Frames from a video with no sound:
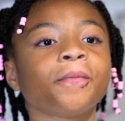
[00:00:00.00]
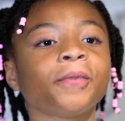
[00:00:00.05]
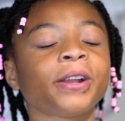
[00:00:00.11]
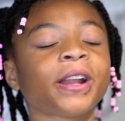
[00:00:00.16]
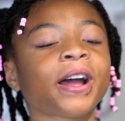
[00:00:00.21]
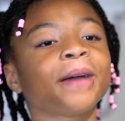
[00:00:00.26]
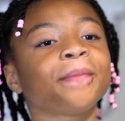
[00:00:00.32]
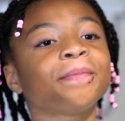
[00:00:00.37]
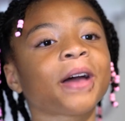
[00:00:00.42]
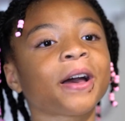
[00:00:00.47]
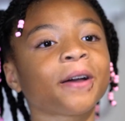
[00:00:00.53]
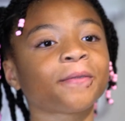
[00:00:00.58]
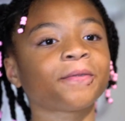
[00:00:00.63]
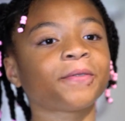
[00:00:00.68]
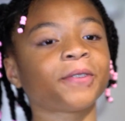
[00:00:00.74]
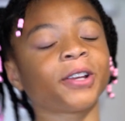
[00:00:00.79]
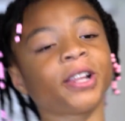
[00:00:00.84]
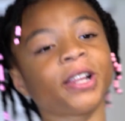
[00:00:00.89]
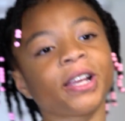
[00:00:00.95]
When I'm not
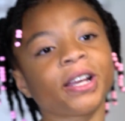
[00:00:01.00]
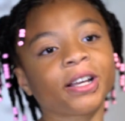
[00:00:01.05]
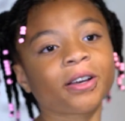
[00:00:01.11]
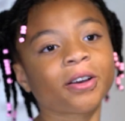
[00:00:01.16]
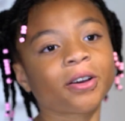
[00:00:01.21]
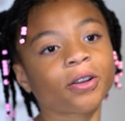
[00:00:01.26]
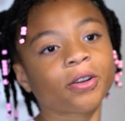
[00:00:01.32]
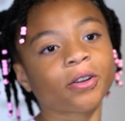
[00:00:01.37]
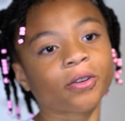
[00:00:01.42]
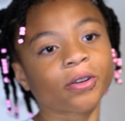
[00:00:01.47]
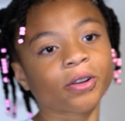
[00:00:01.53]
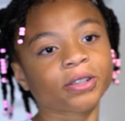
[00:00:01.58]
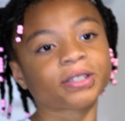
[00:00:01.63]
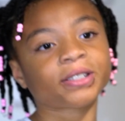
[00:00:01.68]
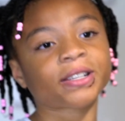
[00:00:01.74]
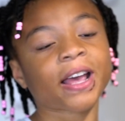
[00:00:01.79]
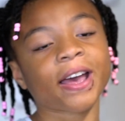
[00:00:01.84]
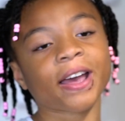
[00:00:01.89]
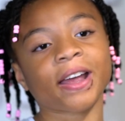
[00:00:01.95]
feeling good or
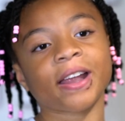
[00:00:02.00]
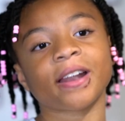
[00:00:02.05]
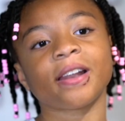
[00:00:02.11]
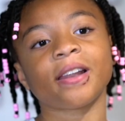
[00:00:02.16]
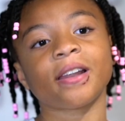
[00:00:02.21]
sad,